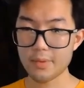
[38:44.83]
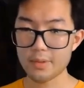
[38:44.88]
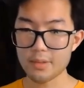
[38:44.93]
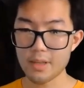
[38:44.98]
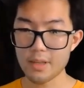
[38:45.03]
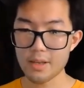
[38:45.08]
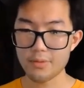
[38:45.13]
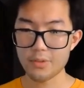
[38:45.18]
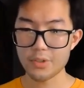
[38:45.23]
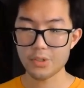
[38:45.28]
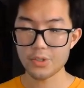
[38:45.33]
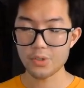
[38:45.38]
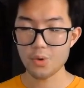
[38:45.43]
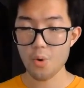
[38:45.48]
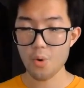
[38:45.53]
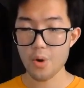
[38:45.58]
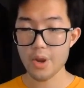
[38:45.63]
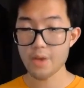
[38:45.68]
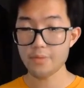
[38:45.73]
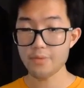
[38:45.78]
love the
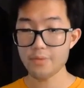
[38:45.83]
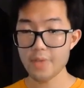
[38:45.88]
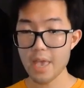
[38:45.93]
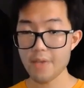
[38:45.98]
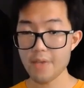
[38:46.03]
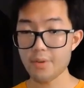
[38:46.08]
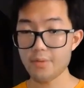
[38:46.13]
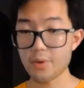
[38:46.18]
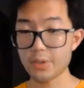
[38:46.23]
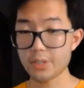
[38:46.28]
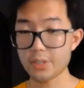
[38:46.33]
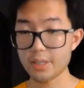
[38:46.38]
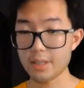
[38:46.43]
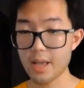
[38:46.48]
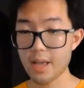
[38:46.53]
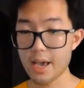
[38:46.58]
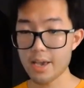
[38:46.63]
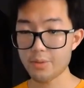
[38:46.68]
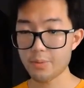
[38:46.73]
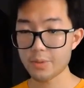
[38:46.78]
story of David versus
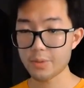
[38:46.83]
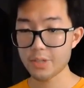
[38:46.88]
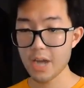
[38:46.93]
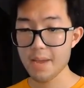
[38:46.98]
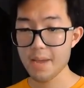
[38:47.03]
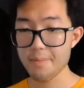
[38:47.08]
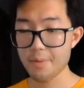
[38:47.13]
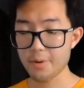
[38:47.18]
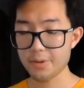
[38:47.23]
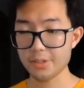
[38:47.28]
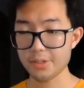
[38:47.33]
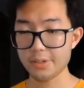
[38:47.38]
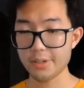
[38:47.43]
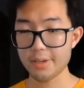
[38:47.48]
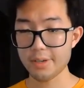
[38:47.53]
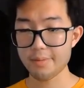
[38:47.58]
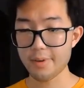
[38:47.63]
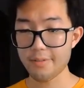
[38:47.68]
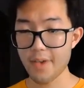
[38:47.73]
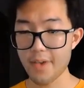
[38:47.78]
Goliath, which I
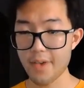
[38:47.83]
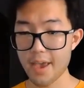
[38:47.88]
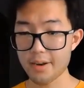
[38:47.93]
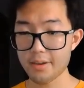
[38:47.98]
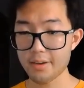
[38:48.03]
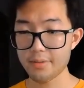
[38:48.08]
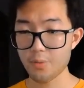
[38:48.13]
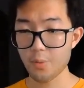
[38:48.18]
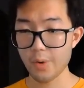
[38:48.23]
personally am a fan of,